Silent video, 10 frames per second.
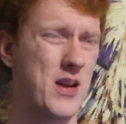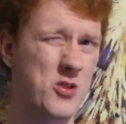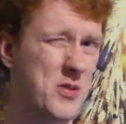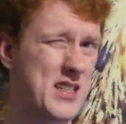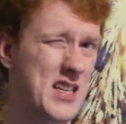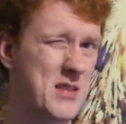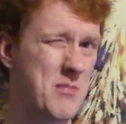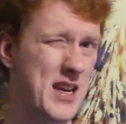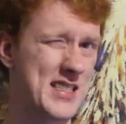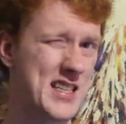so it
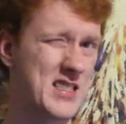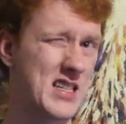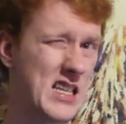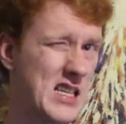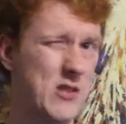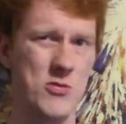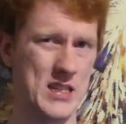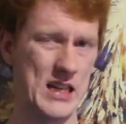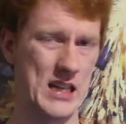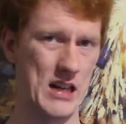doesn't make sense to use
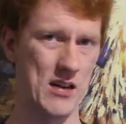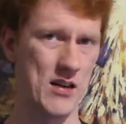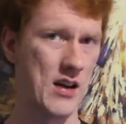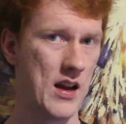it here.